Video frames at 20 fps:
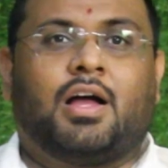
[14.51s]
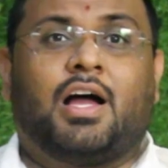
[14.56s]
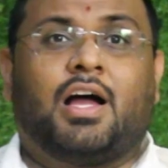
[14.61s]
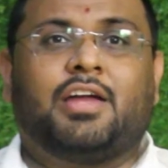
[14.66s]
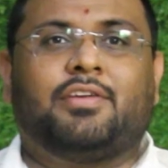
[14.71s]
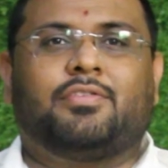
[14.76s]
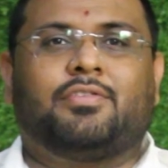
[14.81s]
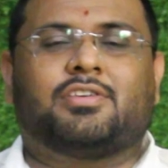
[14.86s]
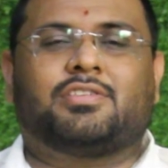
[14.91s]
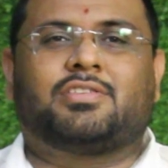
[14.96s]
Hi
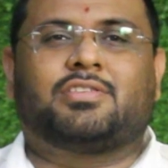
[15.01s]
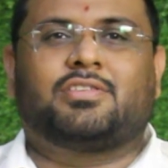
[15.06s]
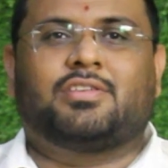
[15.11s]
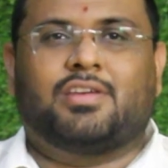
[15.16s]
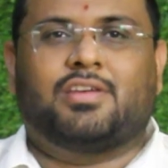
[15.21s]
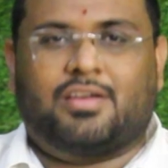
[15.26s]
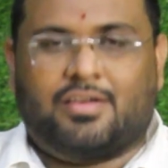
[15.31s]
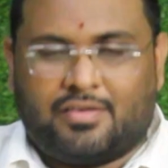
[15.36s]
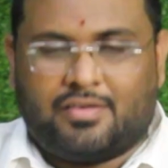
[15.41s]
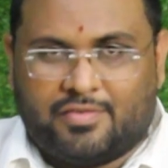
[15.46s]
viewers,
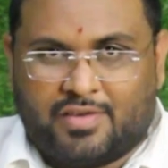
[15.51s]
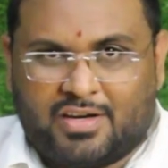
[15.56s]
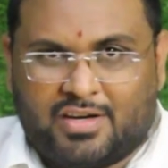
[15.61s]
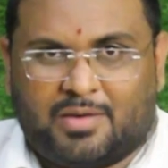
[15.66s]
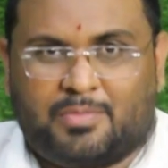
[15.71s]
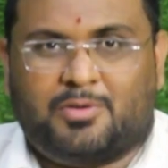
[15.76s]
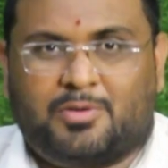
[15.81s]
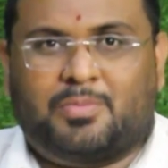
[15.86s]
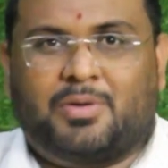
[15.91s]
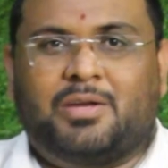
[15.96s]
welcome
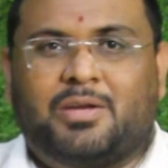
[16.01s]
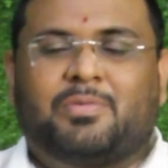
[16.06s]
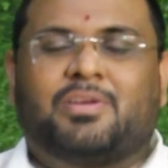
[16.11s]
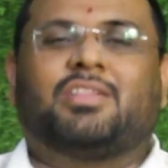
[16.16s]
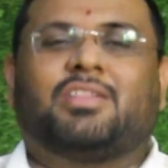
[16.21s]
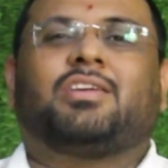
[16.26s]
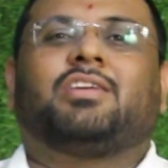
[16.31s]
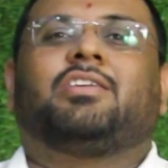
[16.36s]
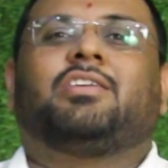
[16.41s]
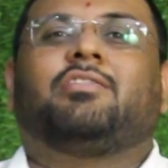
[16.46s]
to
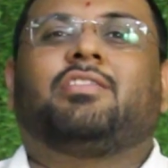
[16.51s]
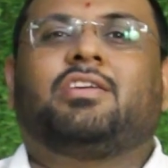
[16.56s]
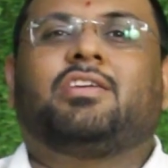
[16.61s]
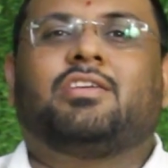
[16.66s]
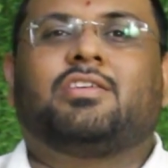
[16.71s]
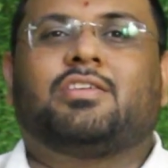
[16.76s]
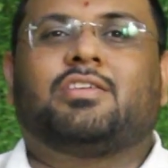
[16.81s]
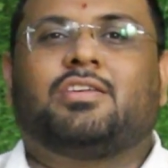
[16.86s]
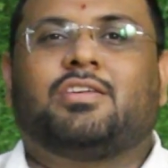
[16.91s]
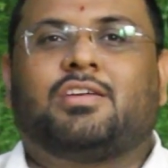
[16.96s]
Mantan TV.
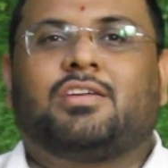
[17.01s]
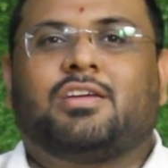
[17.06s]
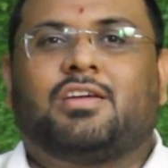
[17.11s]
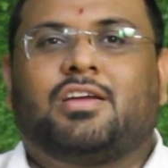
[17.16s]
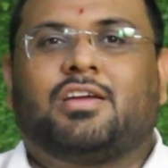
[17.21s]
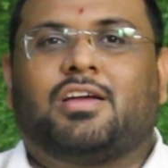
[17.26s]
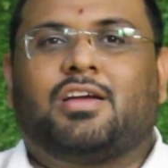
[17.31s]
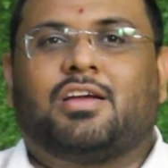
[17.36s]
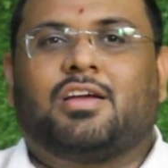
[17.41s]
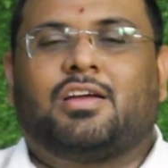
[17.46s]

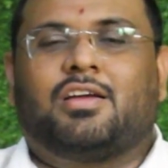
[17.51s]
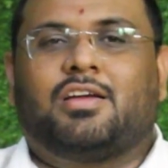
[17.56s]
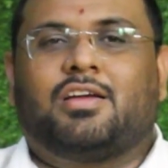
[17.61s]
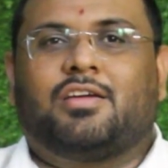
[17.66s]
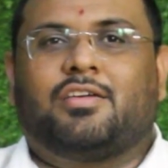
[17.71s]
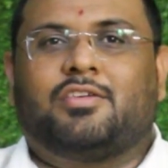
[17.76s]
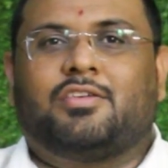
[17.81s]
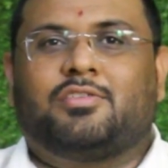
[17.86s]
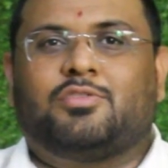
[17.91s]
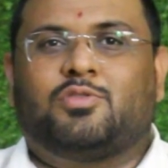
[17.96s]

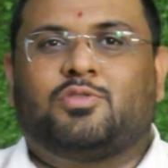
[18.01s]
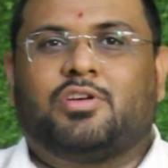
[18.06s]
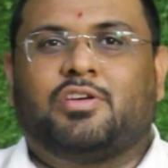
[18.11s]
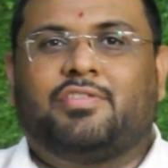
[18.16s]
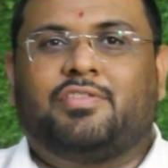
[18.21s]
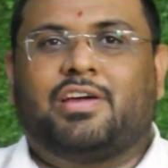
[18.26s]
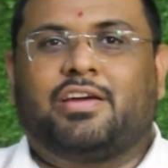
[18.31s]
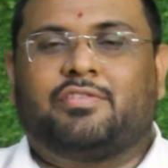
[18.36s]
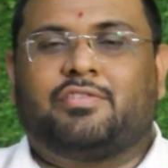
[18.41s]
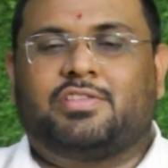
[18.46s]
Today we
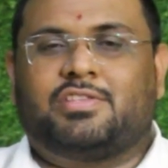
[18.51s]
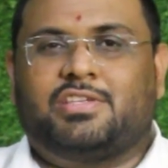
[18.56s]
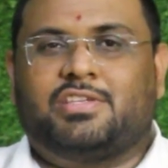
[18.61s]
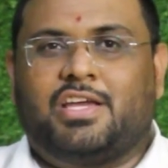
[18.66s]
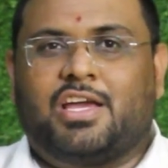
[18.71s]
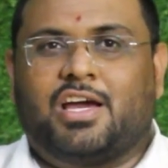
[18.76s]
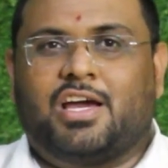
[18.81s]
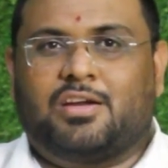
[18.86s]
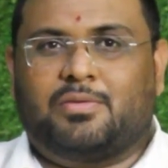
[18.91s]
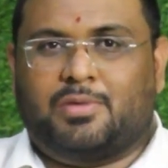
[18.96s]
are with
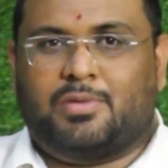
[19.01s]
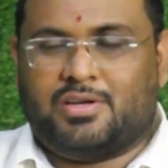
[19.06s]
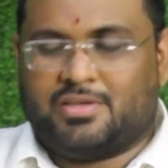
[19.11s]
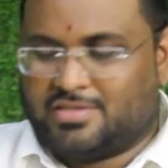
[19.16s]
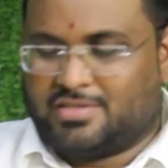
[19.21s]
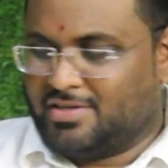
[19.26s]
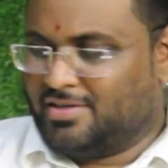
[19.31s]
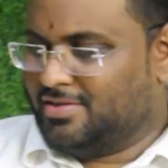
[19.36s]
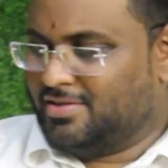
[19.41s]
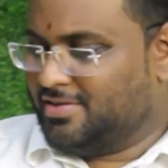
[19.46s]
HANMANDLOO
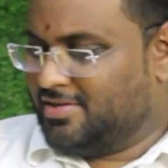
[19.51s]
sir.